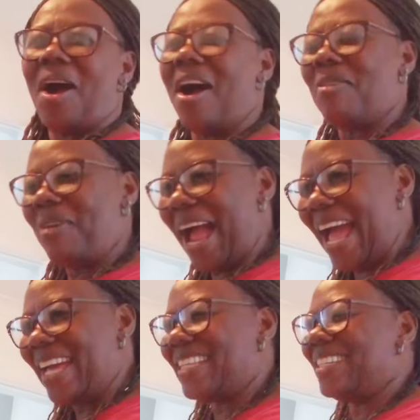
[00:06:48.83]
All
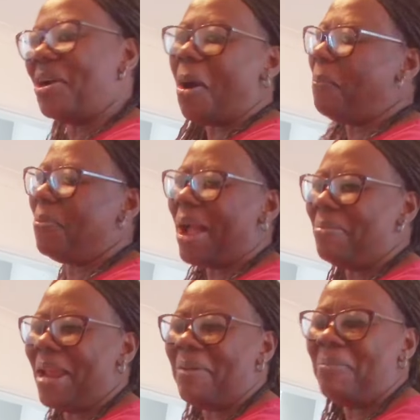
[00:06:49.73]
right. No
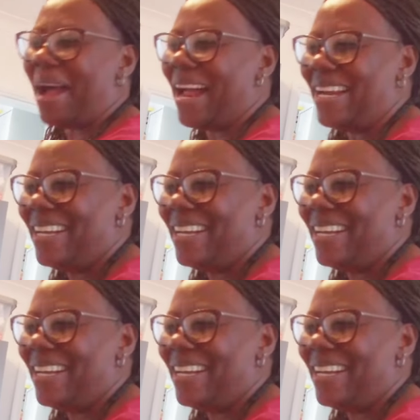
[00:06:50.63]
problem, man.